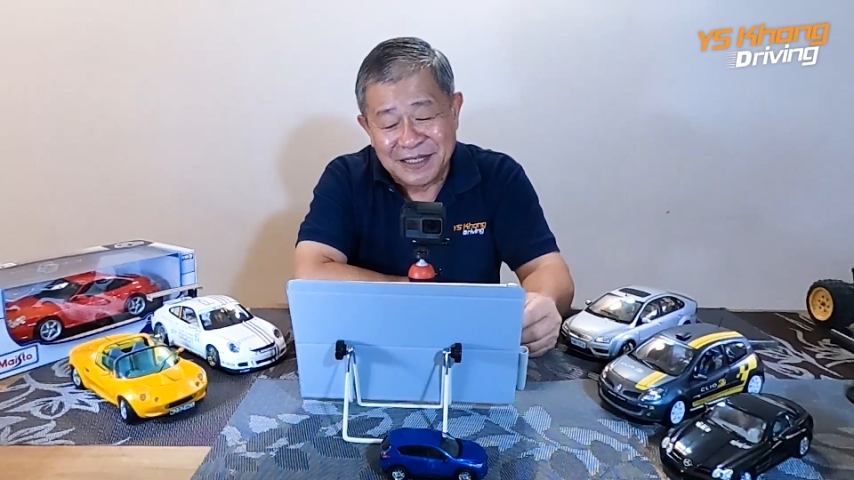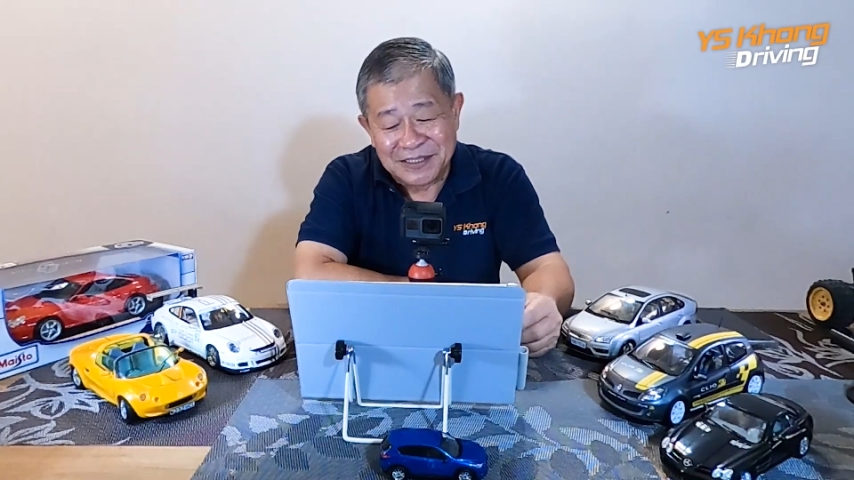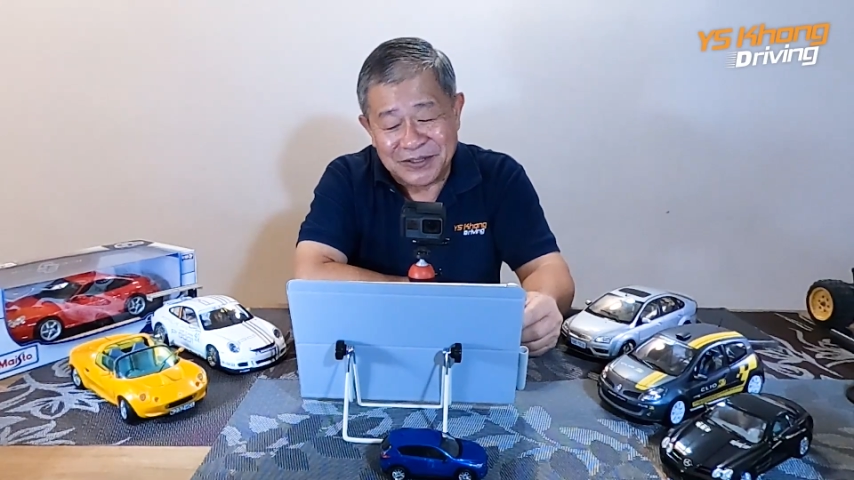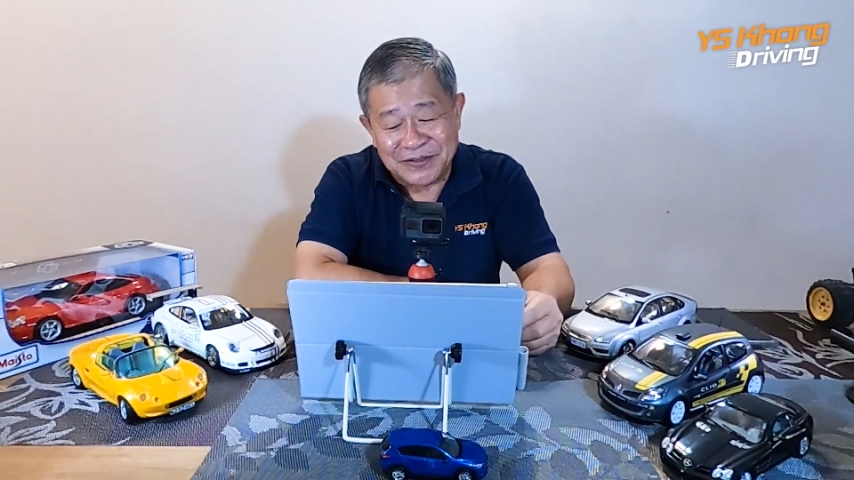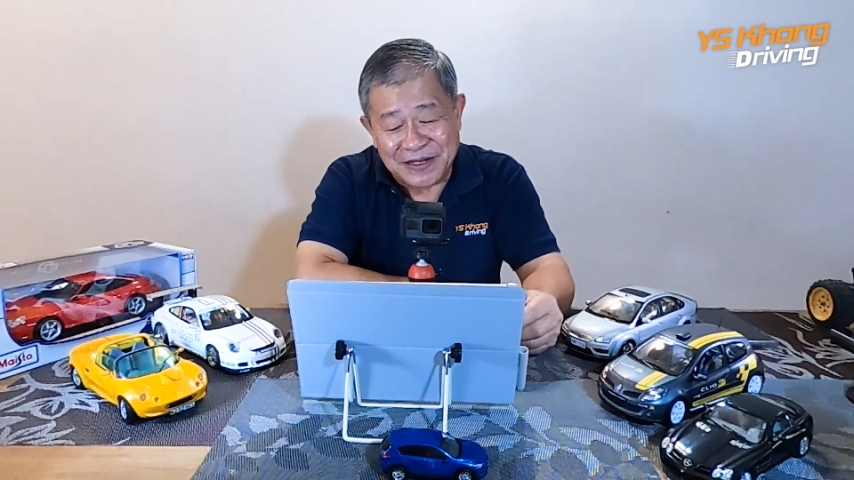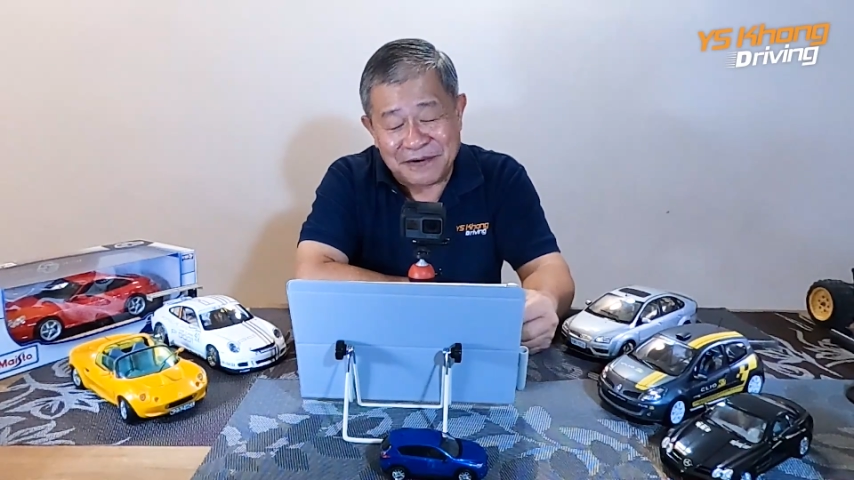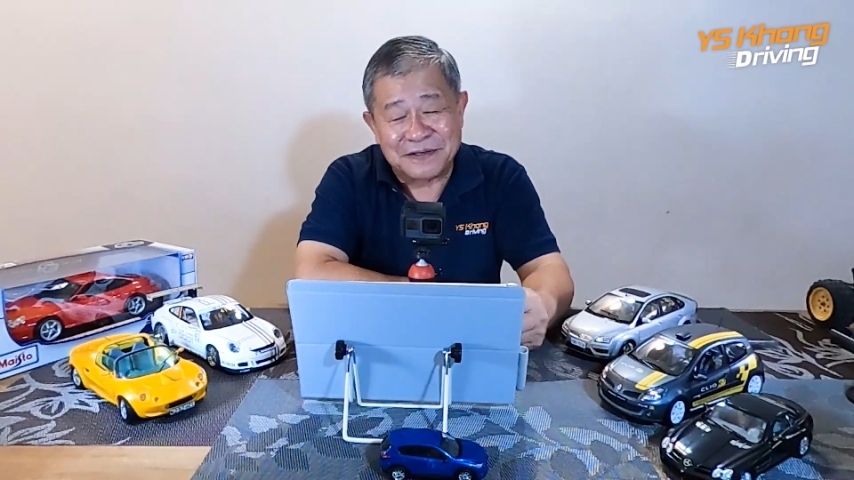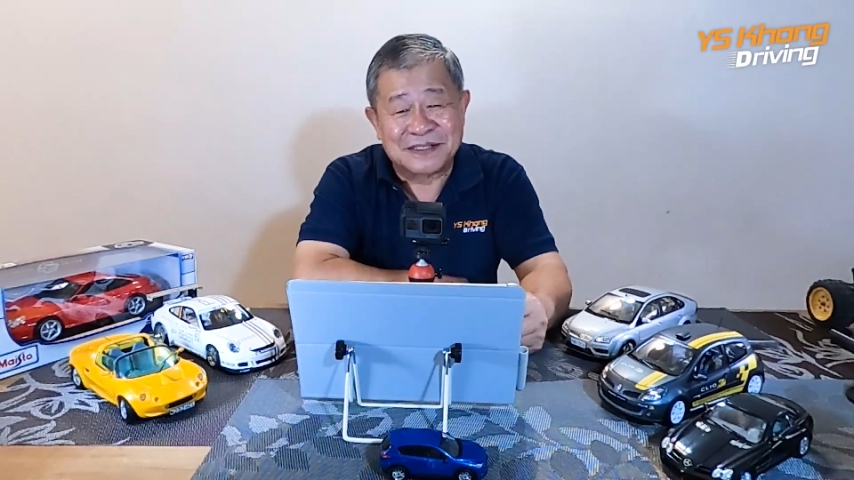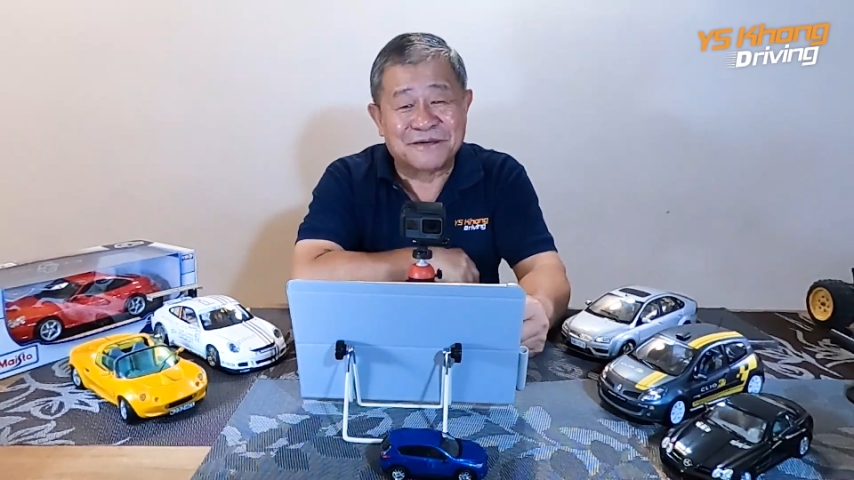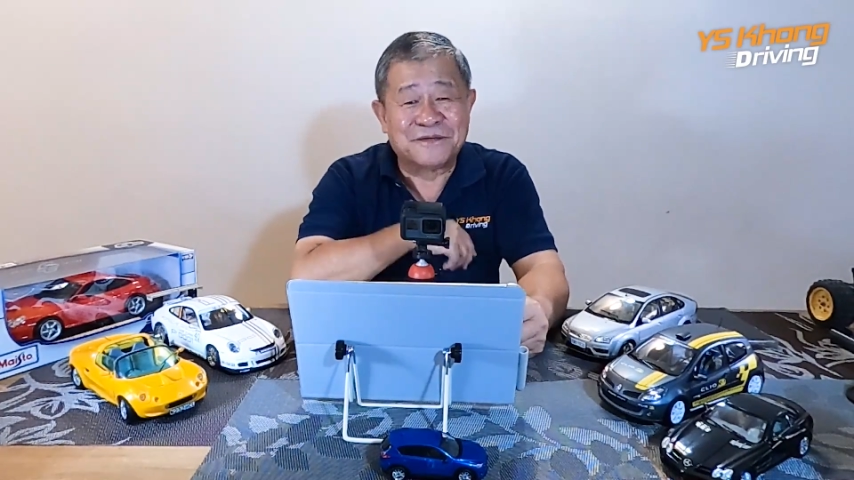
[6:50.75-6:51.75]
So that
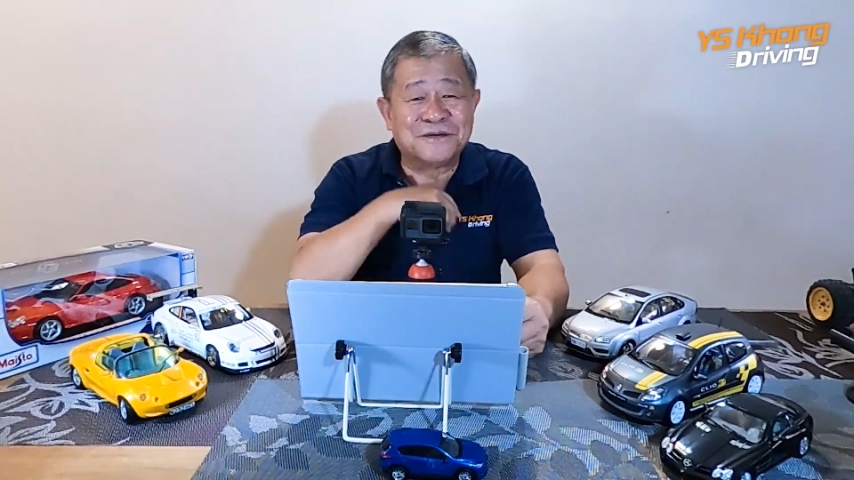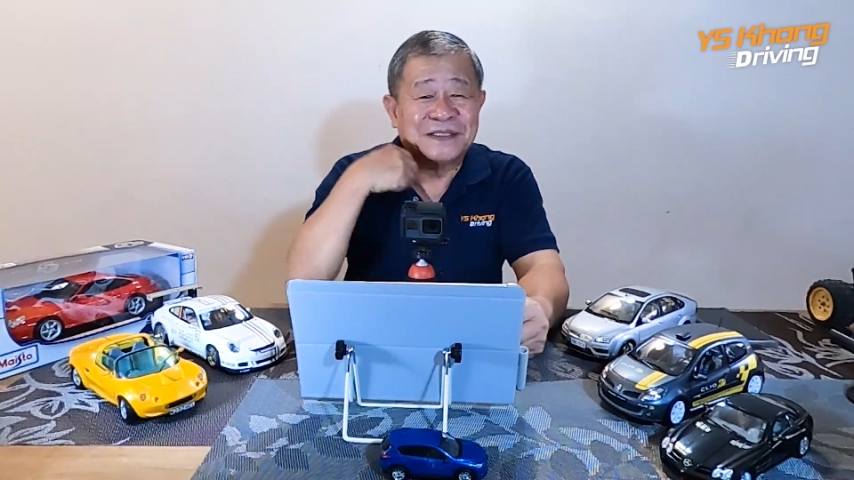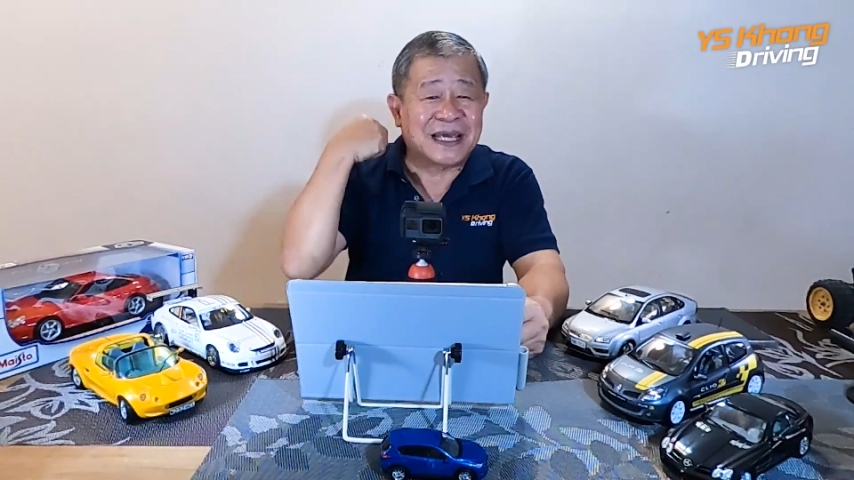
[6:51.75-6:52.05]
was the fuel